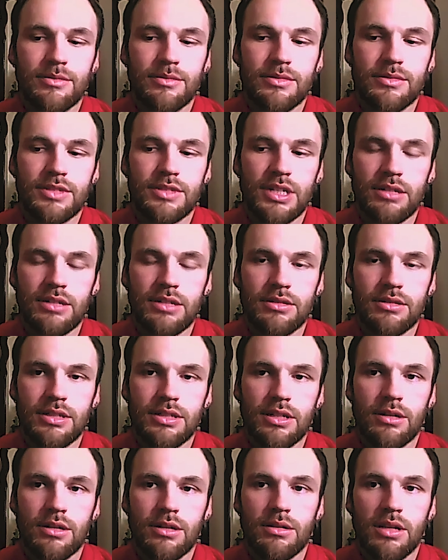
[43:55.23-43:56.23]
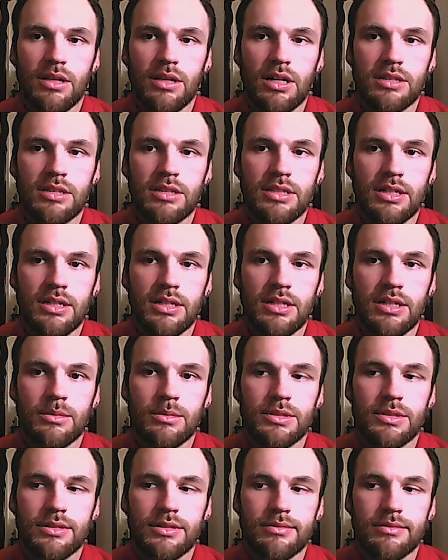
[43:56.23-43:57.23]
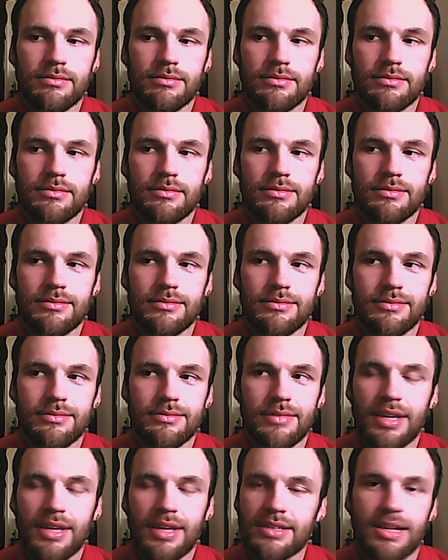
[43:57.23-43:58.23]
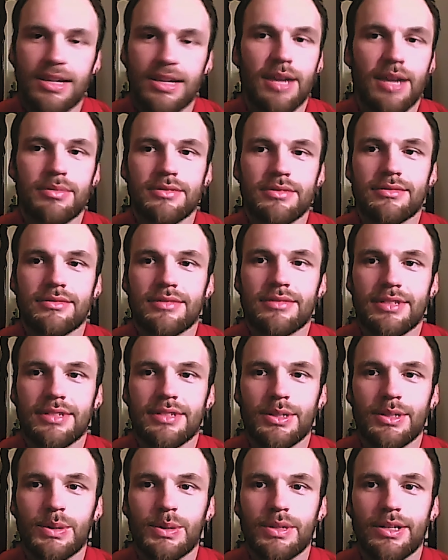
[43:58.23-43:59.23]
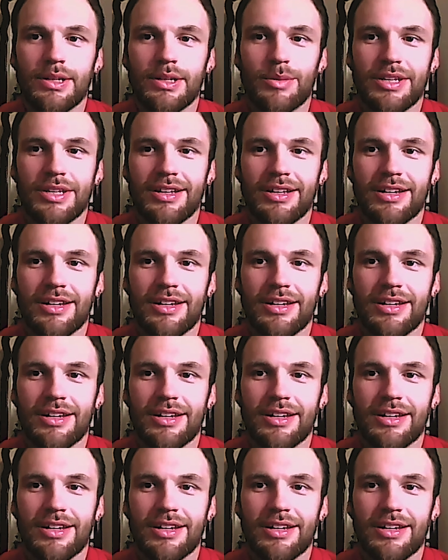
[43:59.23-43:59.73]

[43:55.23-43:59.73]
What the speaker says: generally, a lot of times things happen, it'd be like,